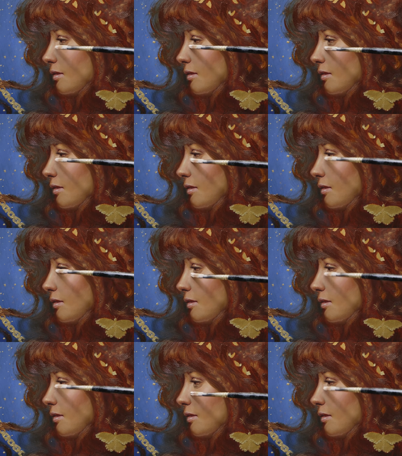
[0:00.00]

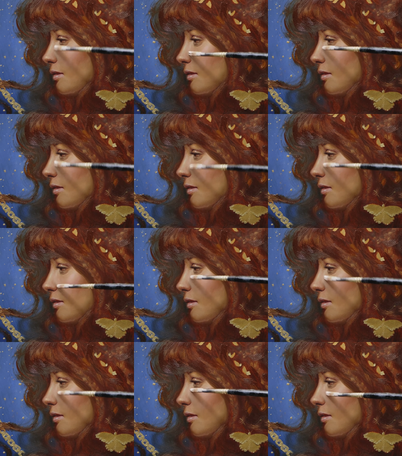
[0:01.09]

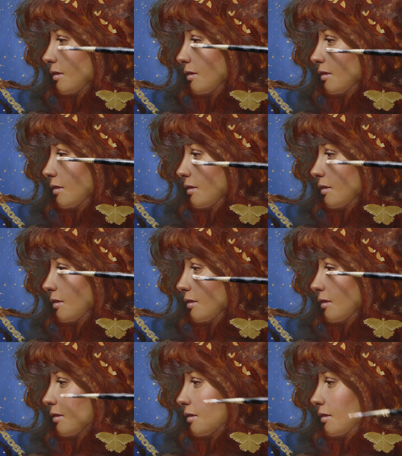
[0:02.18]

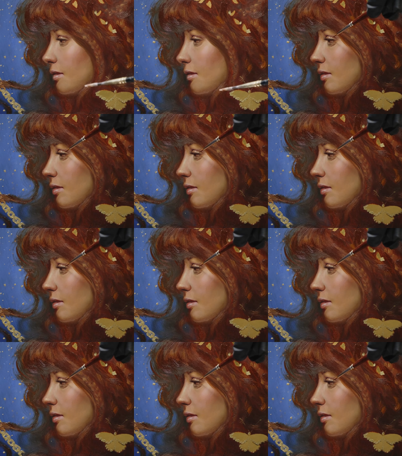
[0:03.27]
Nothing is said.